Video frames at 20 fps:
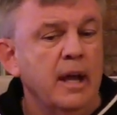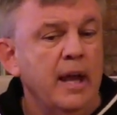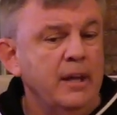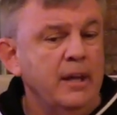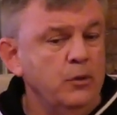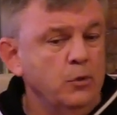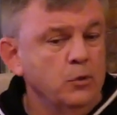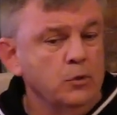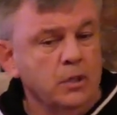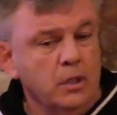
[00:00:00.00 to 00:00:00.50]

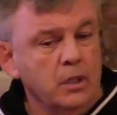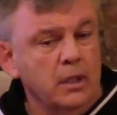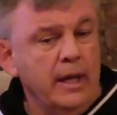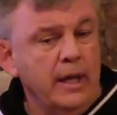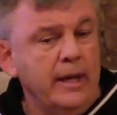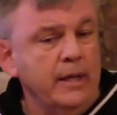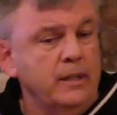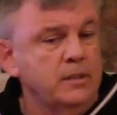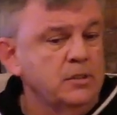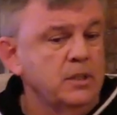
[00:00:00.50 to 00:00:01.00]
and use her
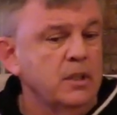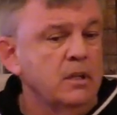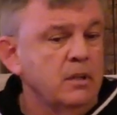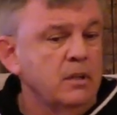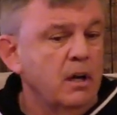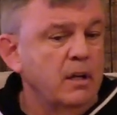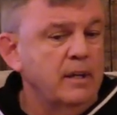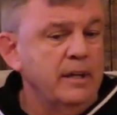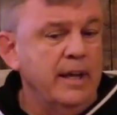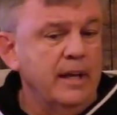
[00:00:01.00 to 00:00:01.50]
legs
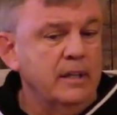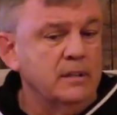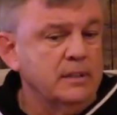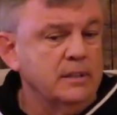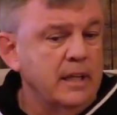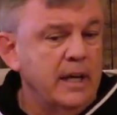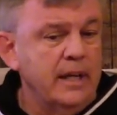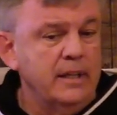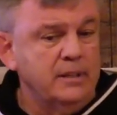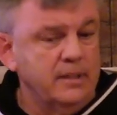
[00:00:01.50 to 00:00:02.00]
on the
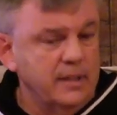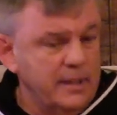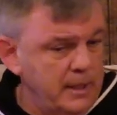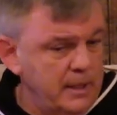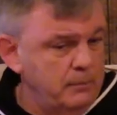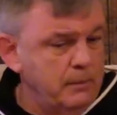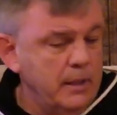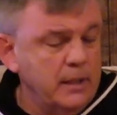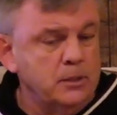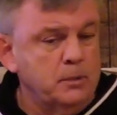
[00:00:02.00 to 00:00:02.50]
outside to
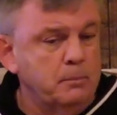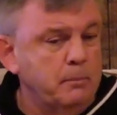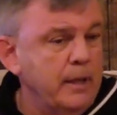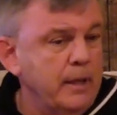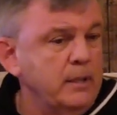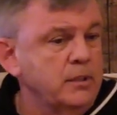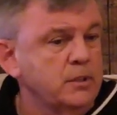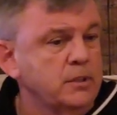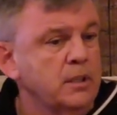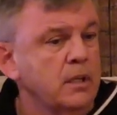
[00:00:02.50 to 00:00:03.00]
keep that
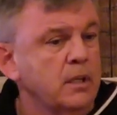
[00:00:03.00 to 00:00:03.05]
space